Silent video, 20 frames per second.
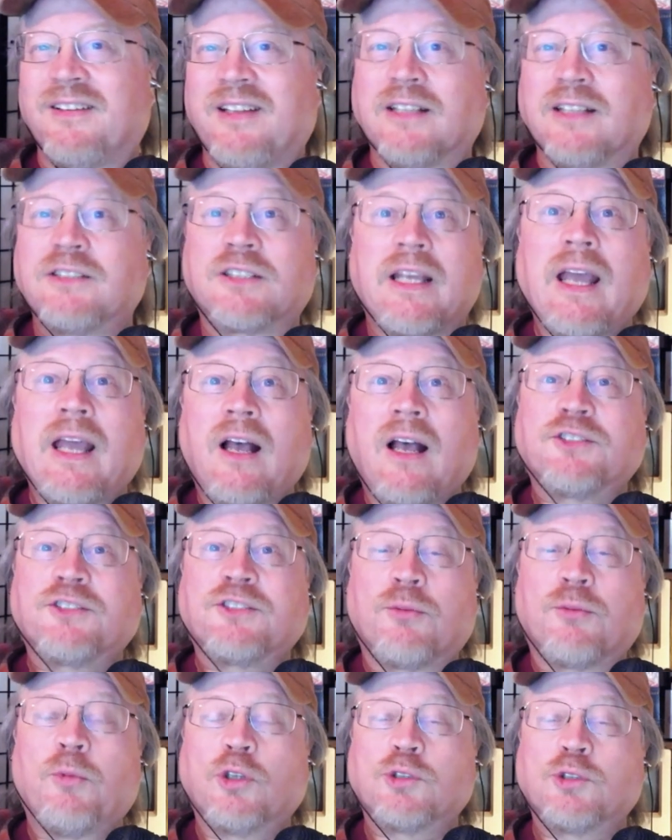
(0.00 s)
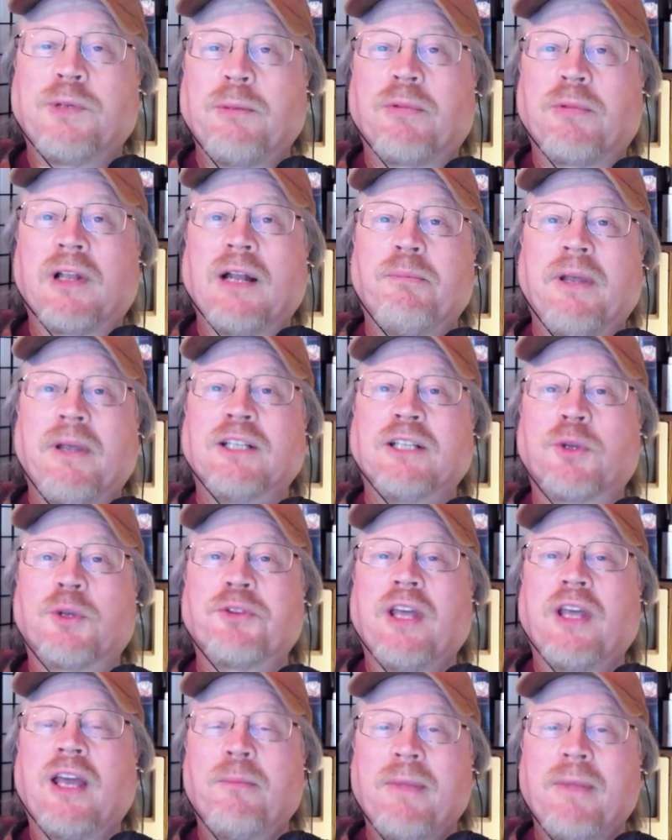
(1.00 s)
It's yeah, chaos for most chaos. people. And because
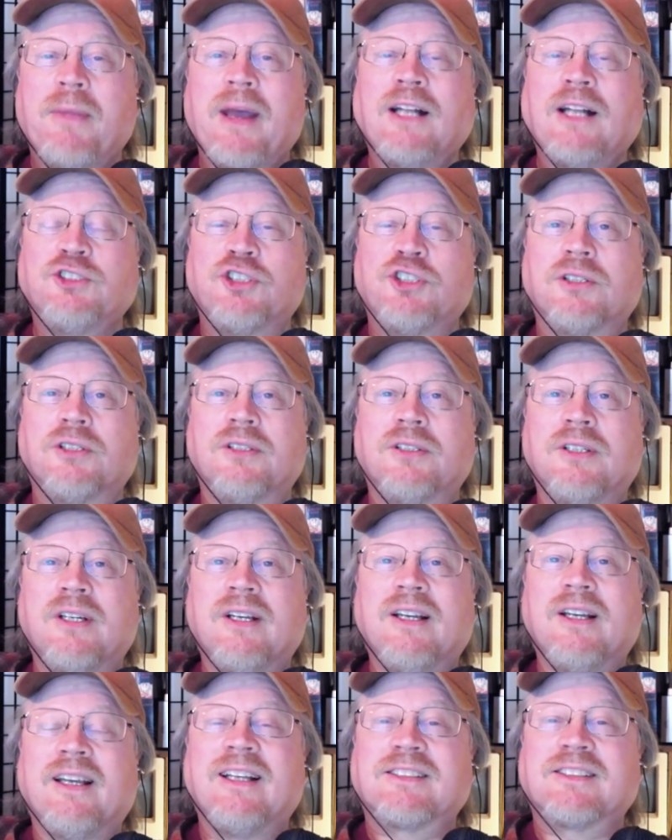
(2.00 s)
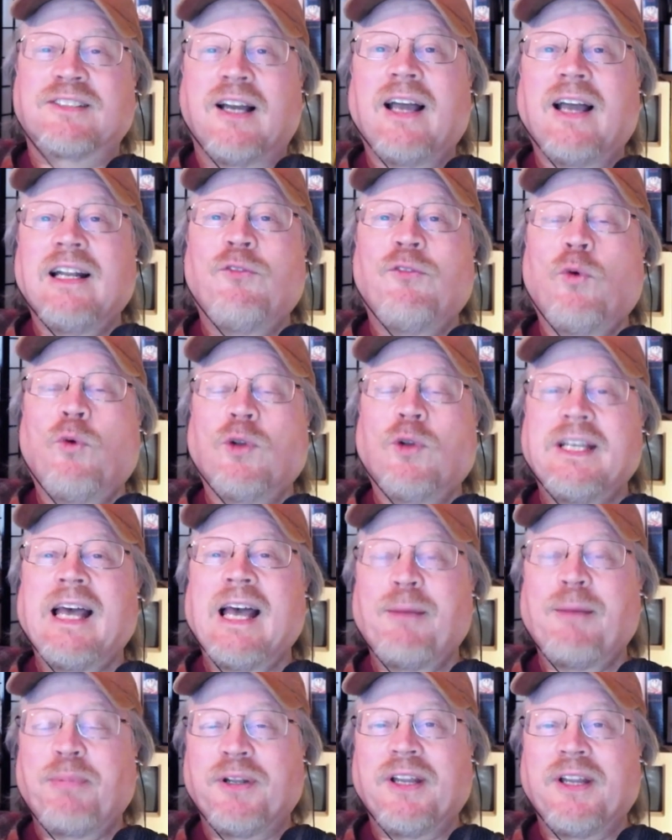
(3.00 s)
what they imagine is kind of what's
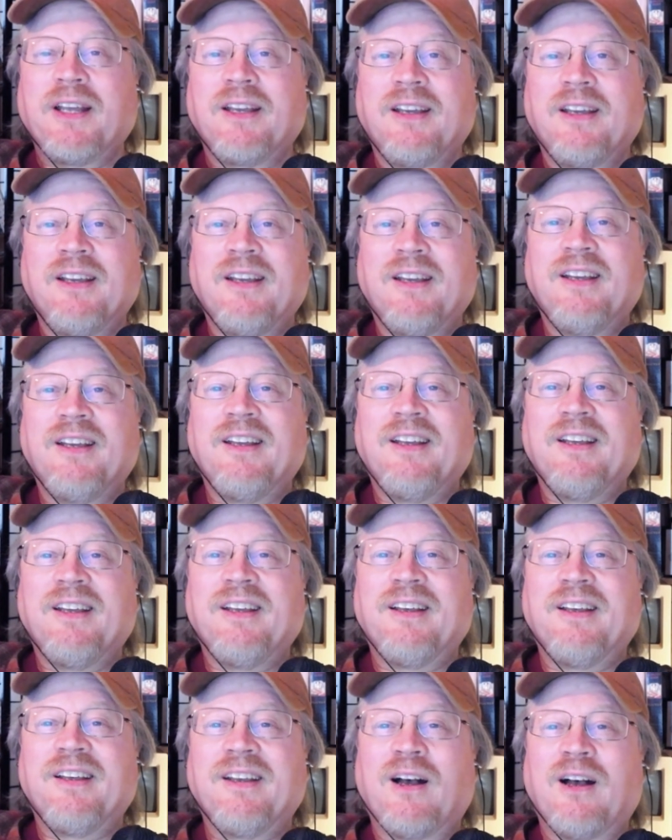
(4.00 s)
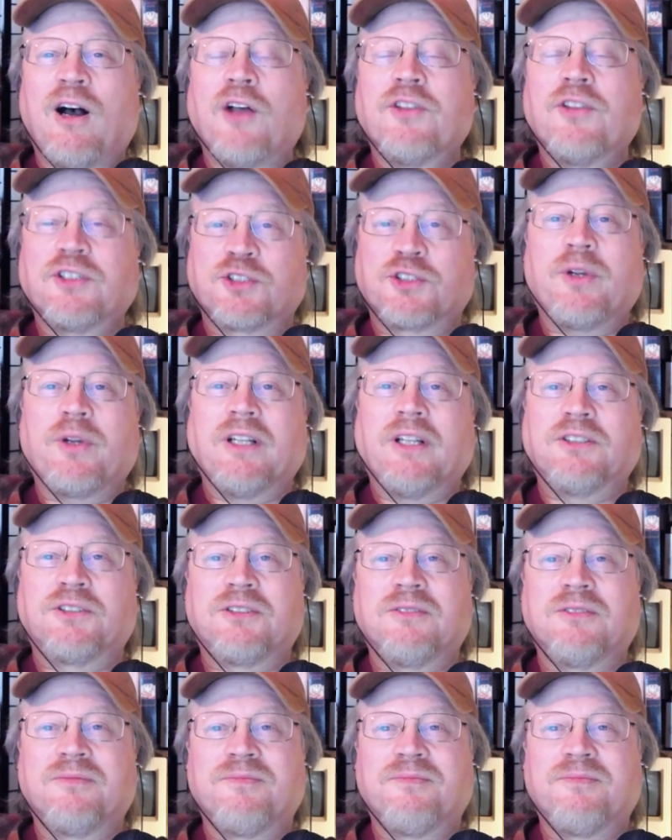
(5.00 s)
happening on the
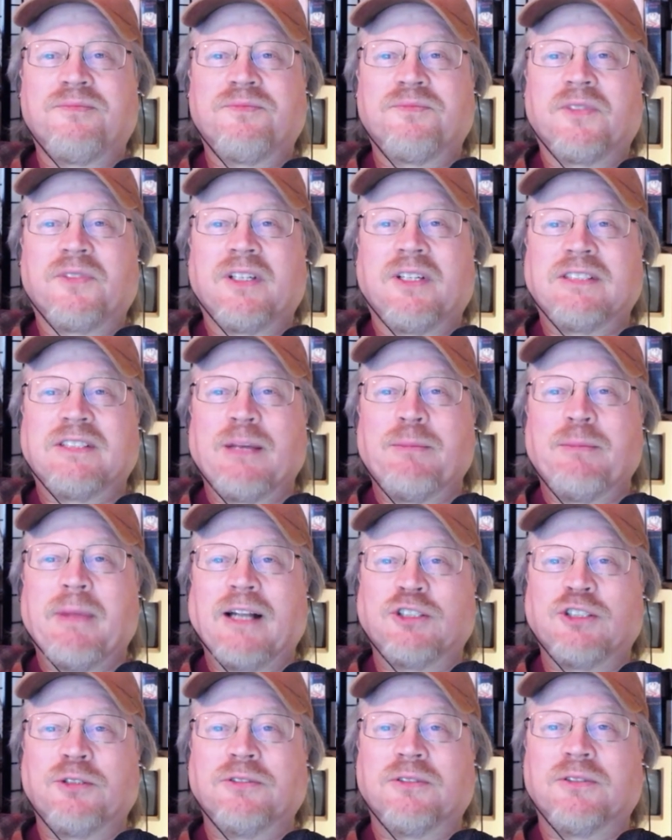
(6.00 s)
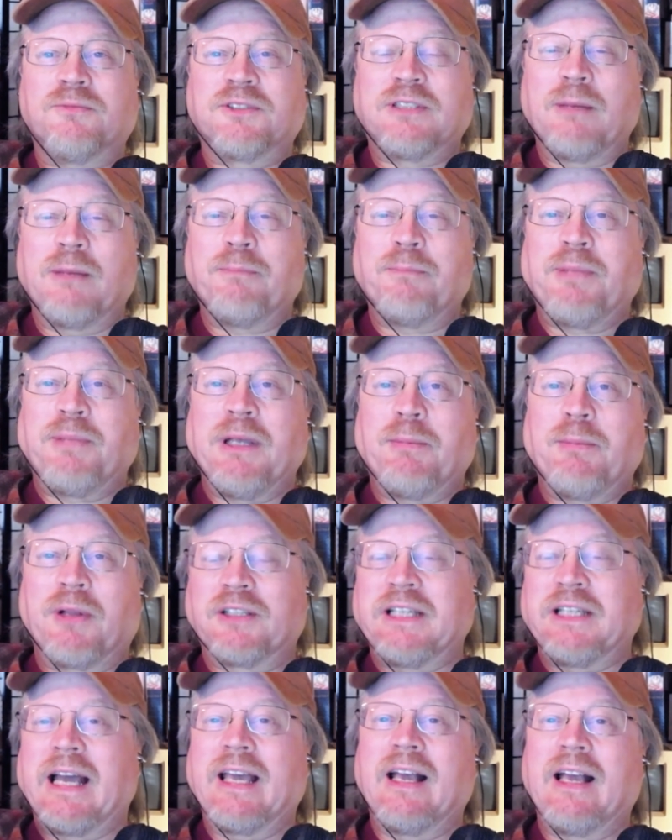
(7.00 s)
streets is they imagine some people
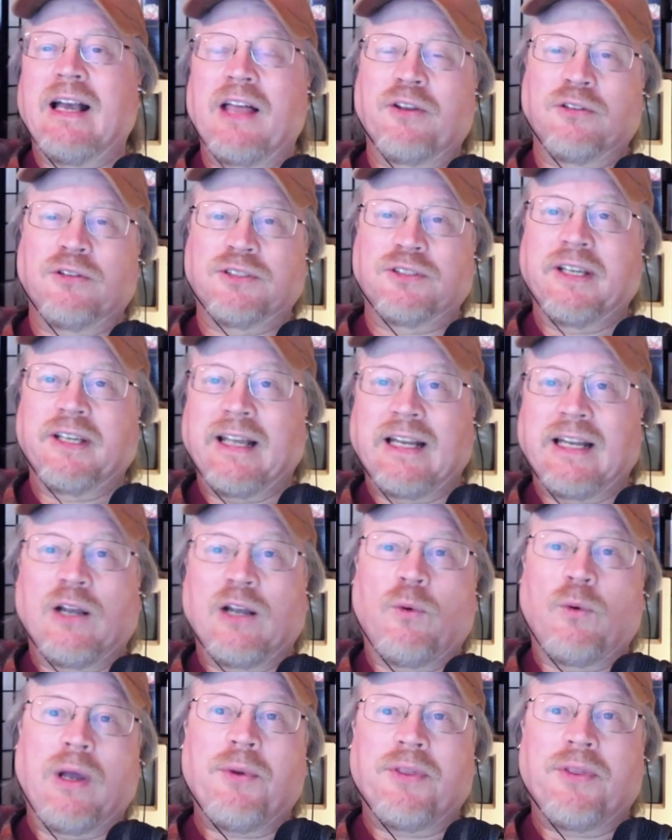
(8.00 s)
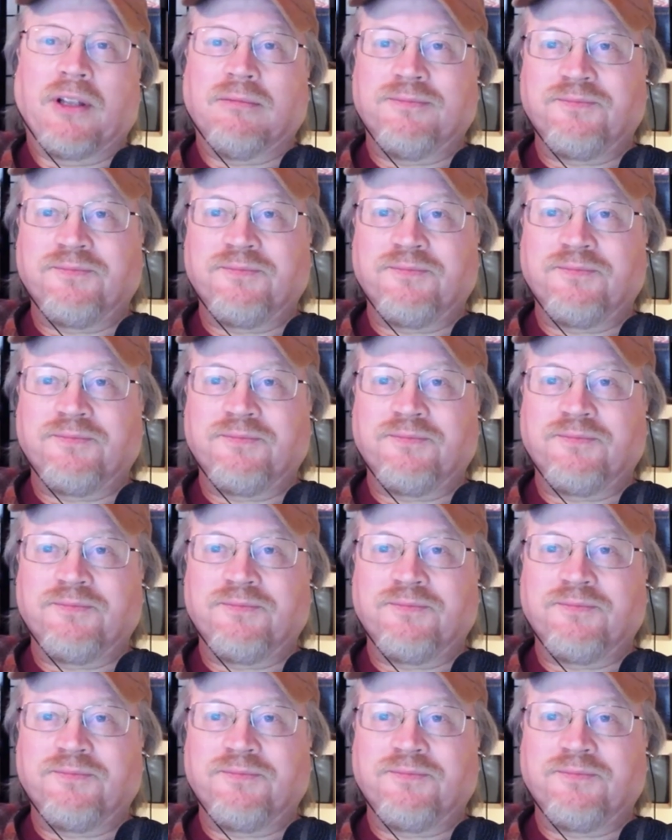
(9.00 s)
attacking others and getting away with it.